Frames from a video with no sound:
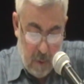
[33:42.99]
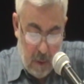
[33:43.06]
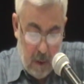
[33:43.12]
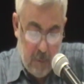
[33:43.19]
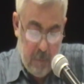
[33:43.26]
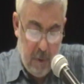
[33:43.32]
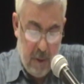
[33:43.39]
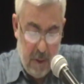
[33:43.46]

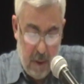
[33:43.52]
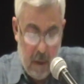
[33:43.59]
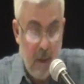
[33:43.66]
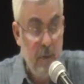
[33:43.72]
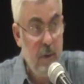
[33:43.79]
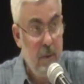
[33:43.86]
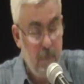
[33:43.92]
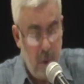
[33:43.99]

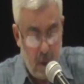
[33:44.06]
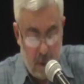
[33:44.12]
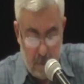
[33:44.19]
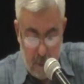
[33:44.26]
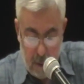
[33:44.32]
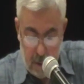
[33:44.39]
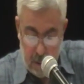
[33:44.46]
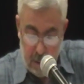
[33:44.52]
unprecedented
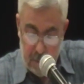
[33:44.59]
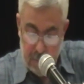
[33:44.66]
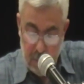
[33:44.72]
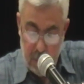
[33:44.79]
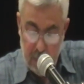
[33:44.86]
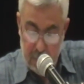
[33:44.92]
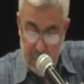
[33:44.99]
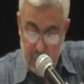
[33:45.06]
prosperity for
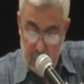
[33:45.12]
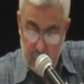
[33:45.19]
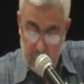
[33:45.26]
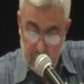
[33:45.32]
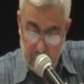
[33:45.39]
the few.